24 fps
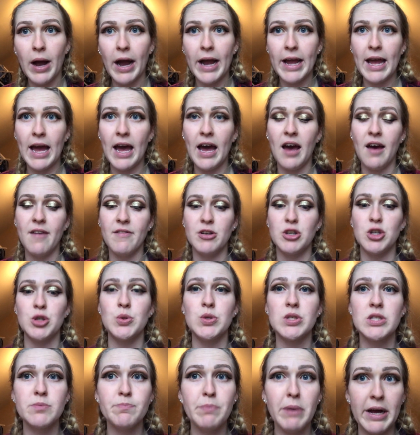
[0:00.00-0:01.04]
I have a new
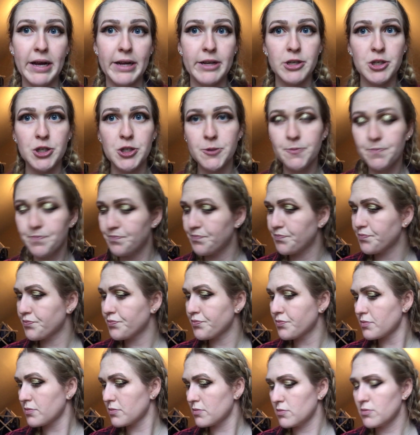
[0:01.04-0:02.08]
sponge.
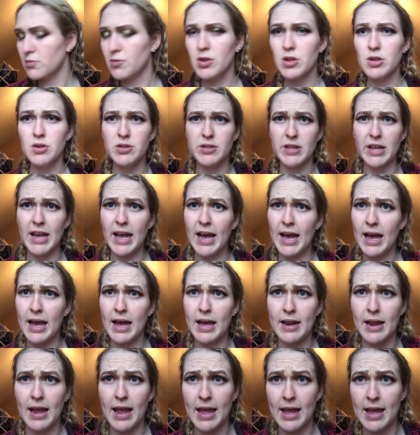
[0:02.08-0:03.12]
So they
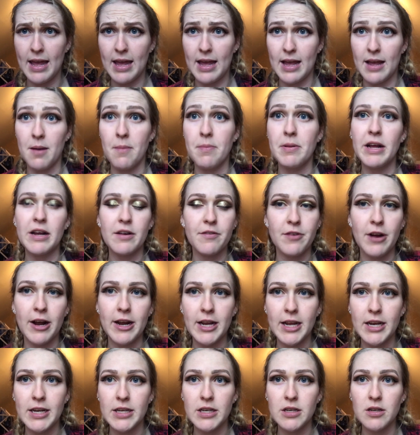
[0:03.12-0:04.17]
had a Black
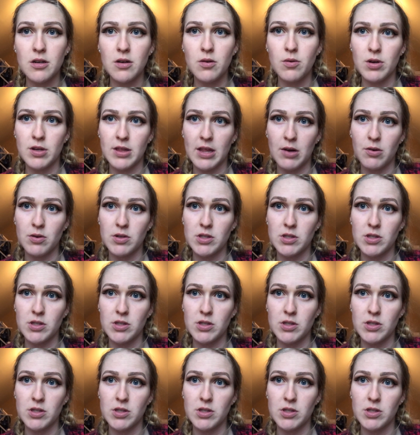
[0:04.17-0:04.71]
Friday deal where there